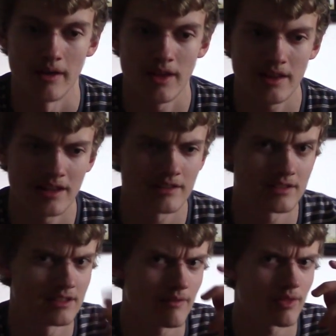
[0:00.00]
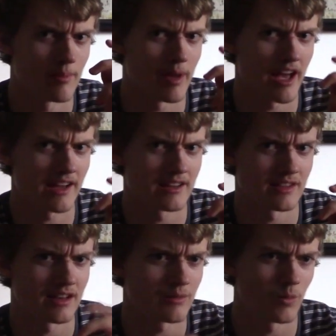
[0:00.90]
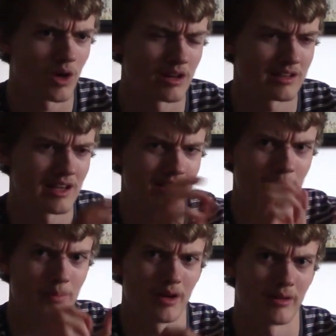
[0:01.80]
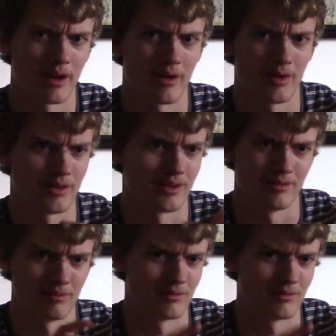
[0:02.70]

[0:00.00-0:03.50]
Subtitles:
And I, like, sniffed the bag because I didn't want to take the butter out and then